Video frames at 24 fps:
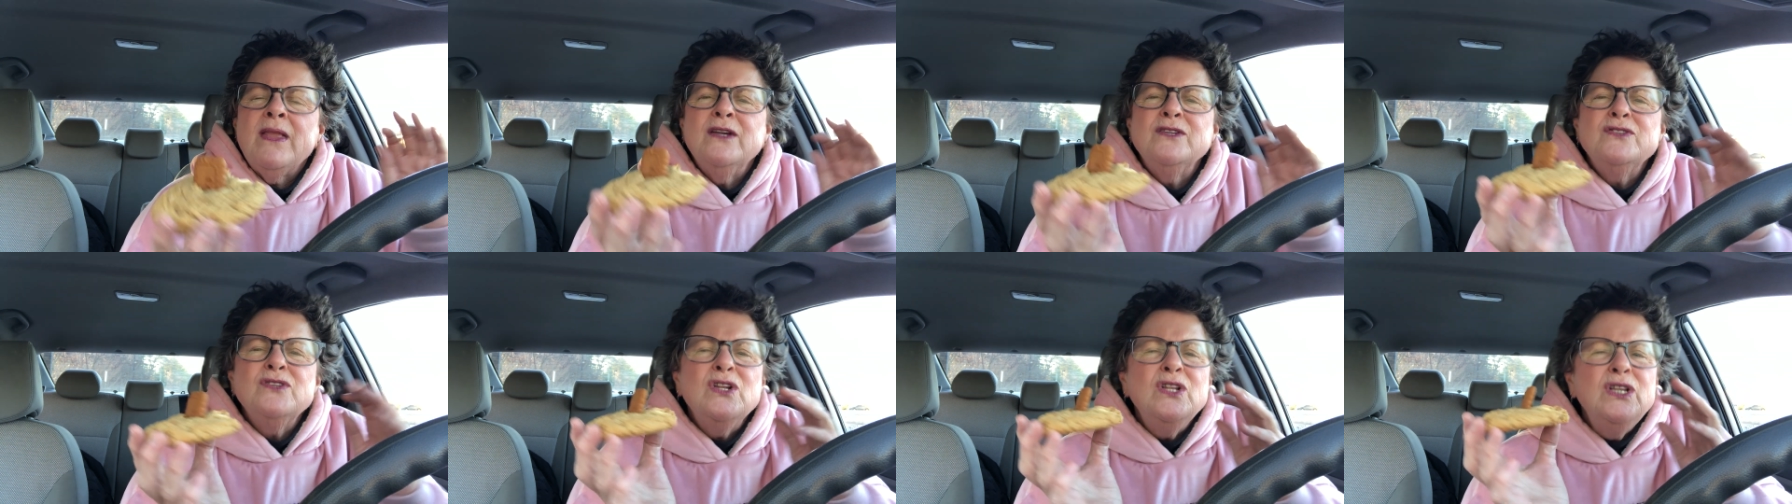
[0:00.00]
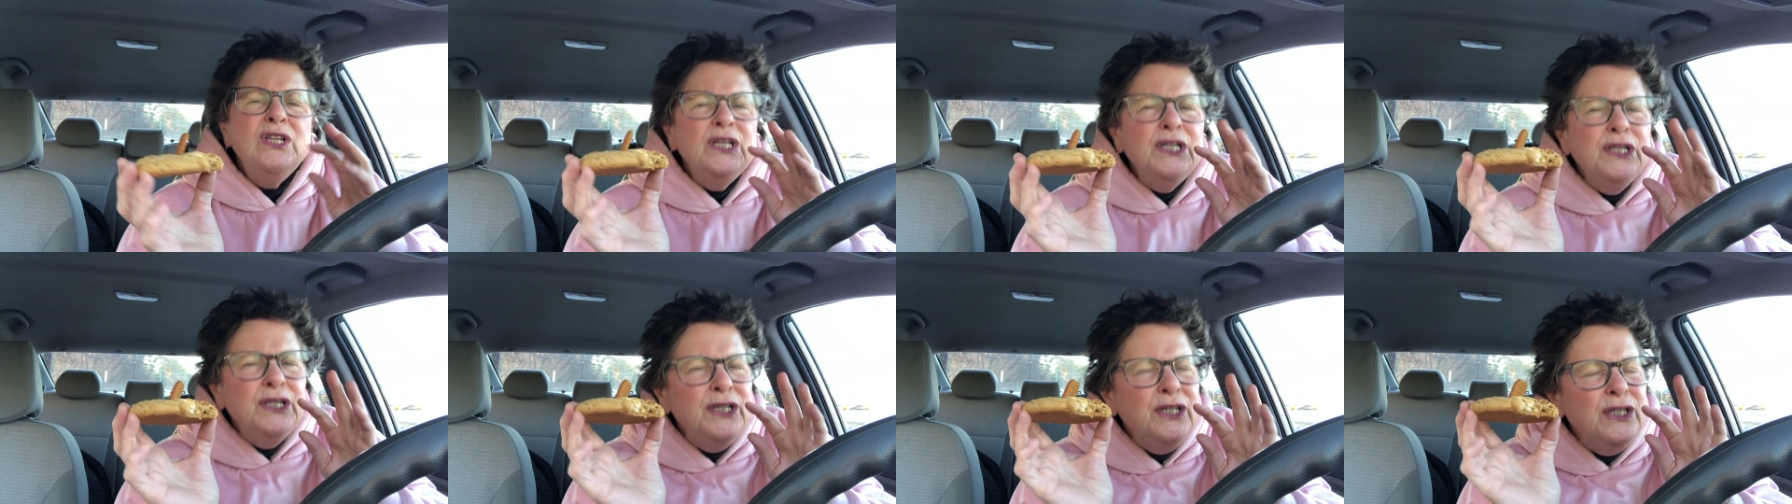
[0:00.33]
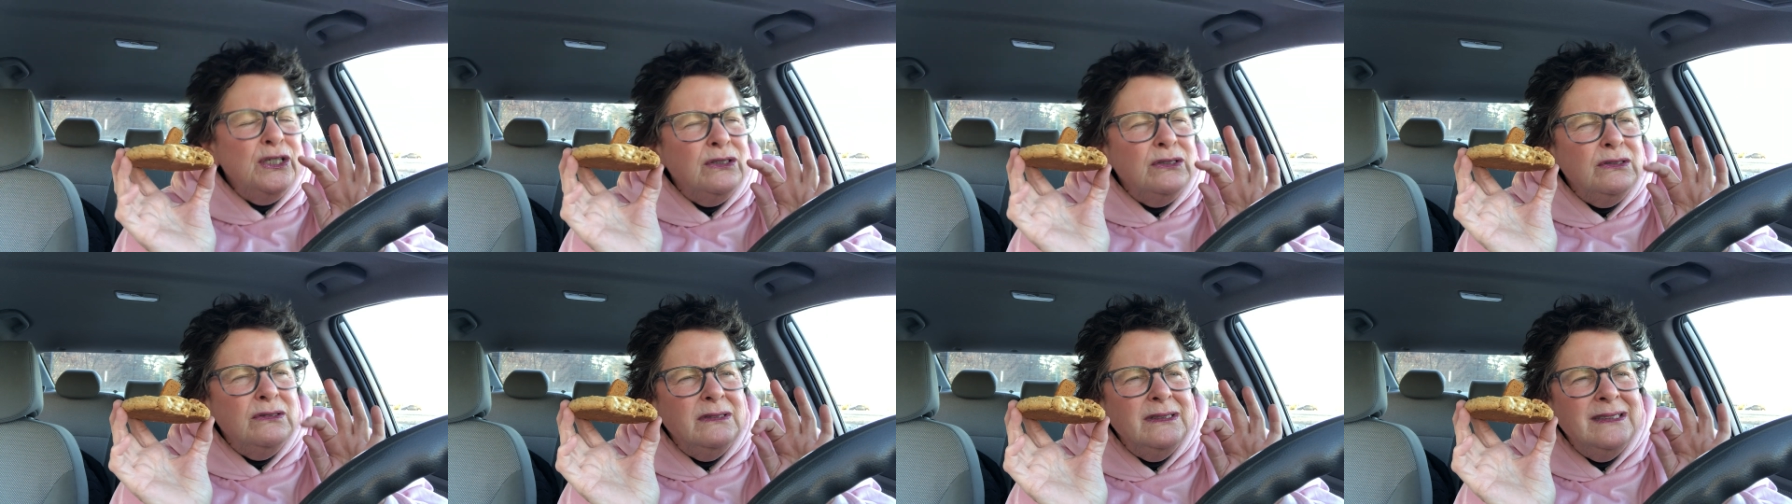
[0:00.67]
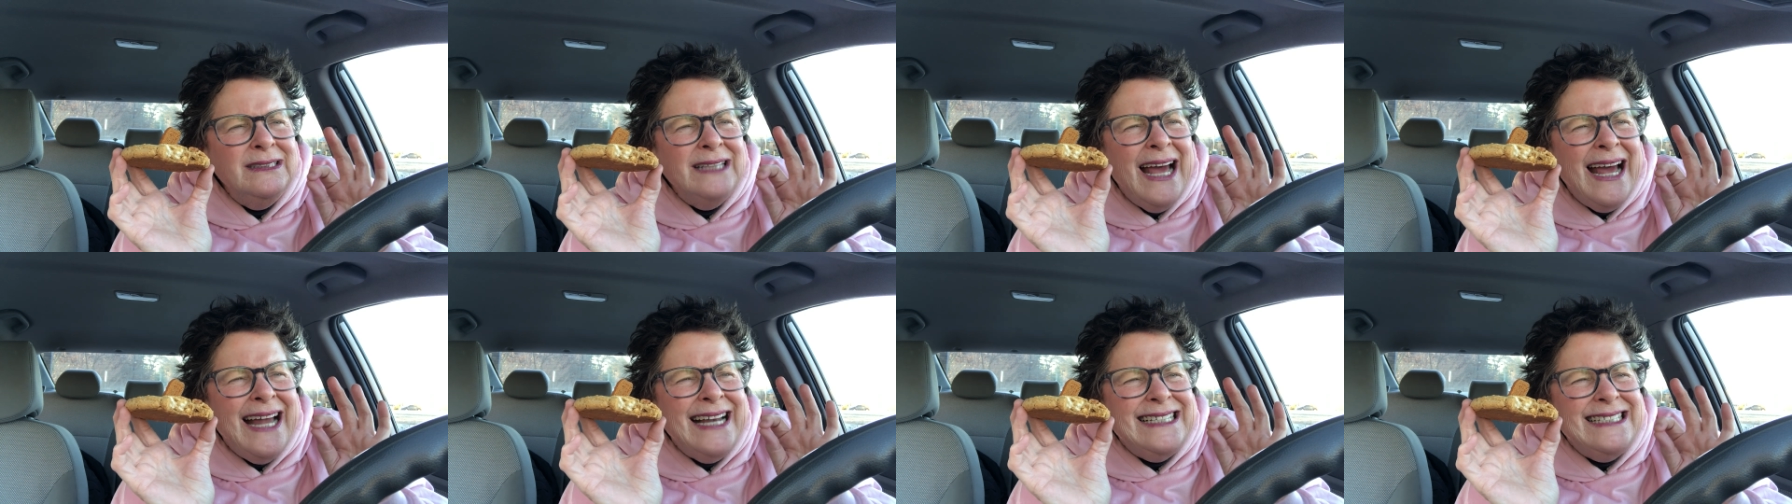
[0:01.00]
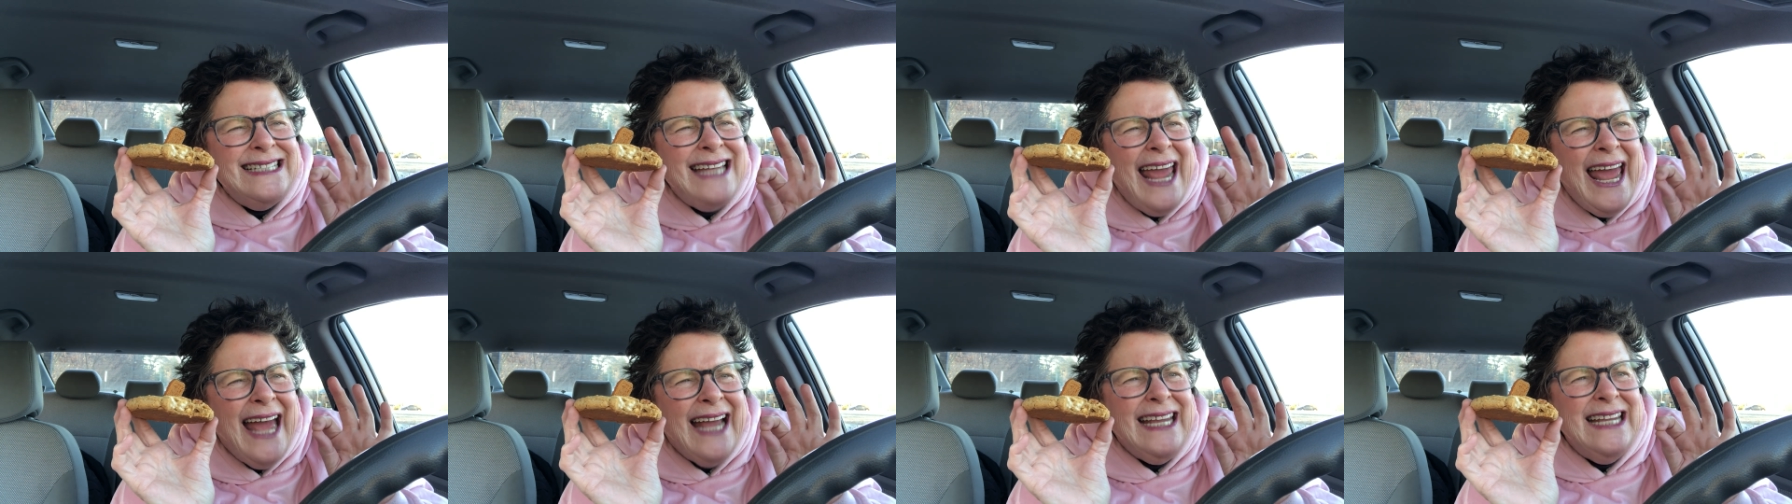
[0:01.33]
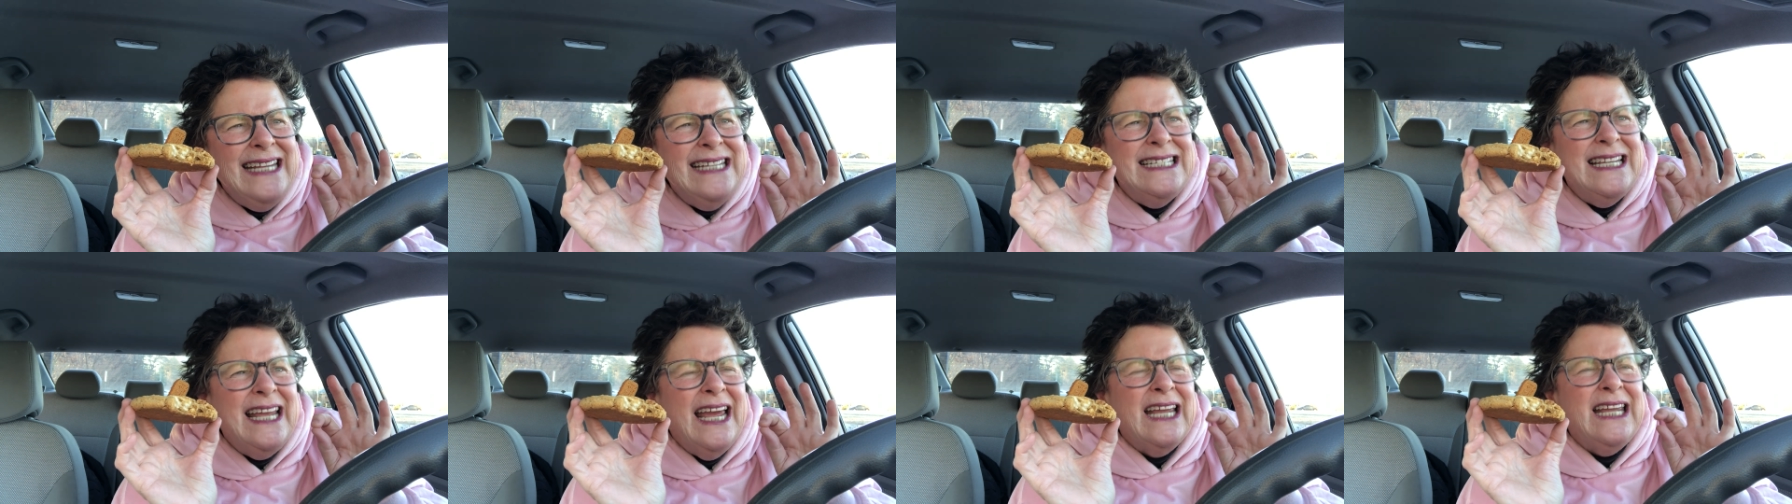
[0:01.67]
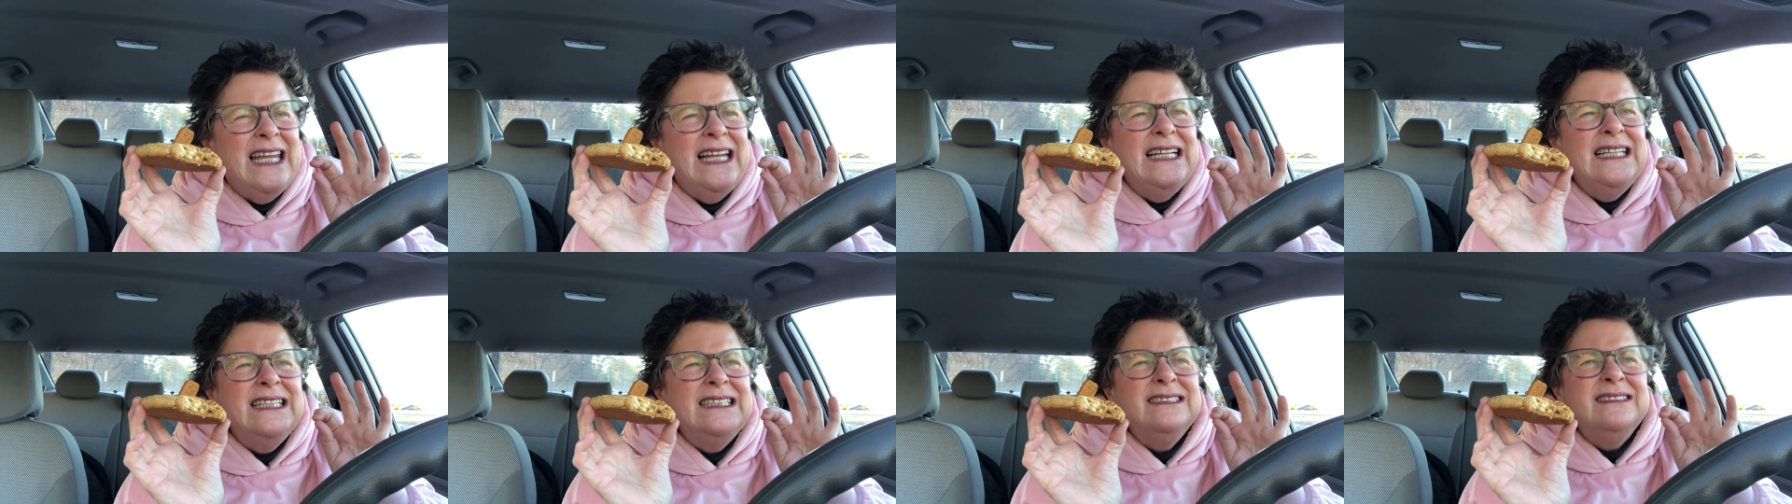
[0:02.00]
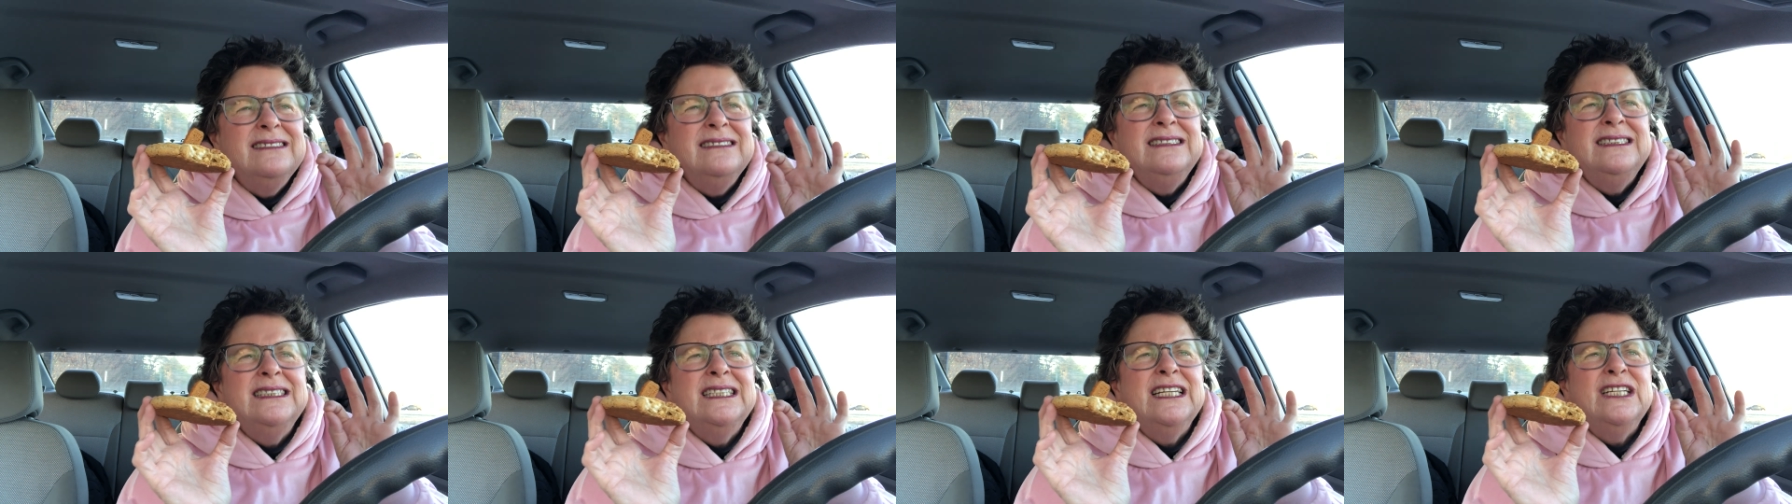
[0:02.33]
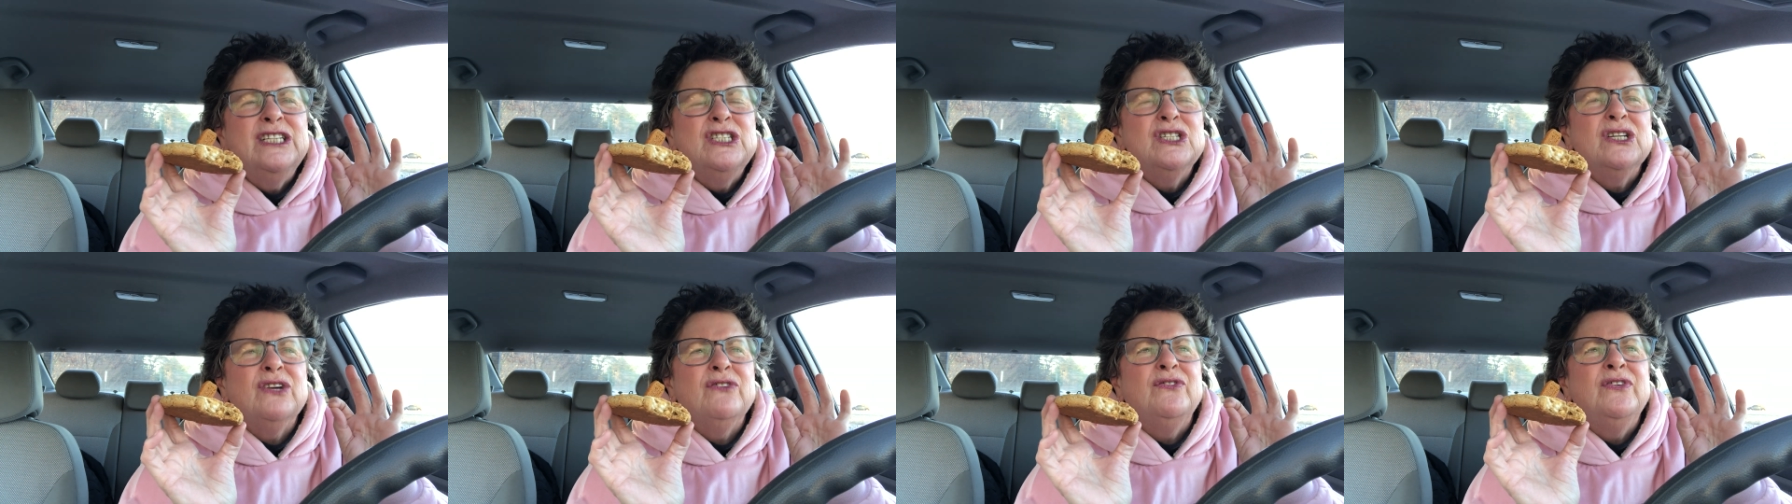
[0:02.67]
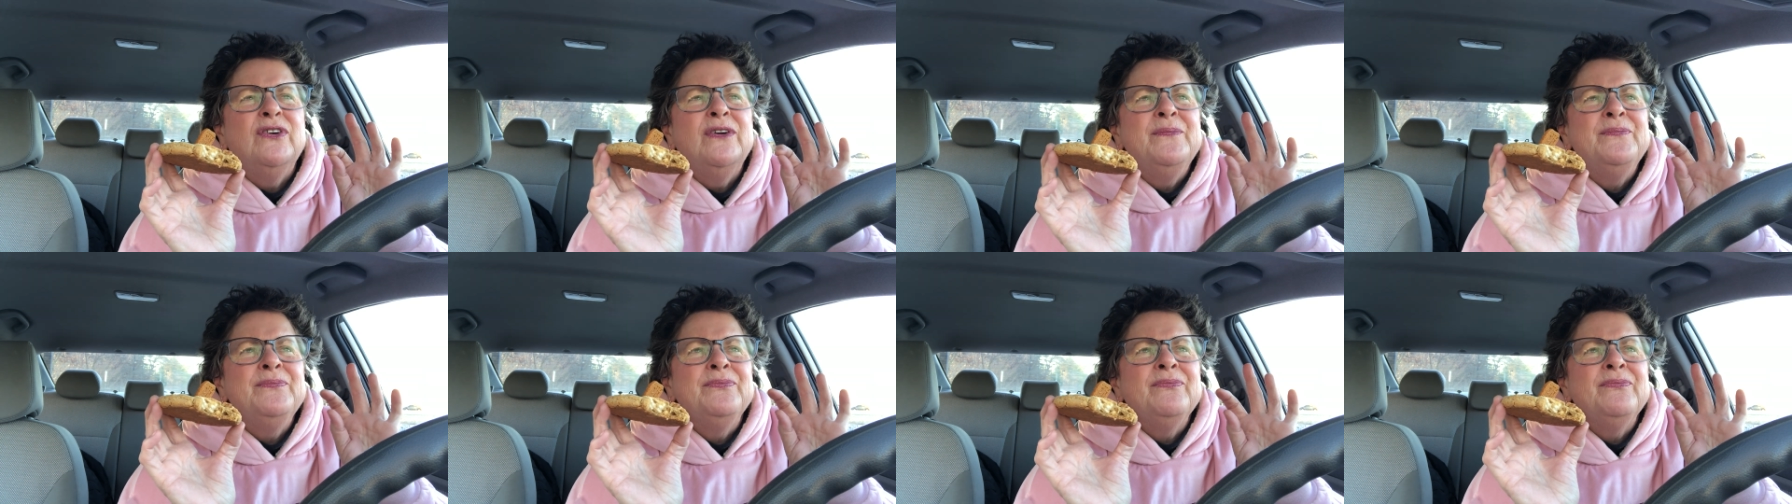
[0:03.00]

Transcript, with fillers: It's a little, not tacky, a little titch of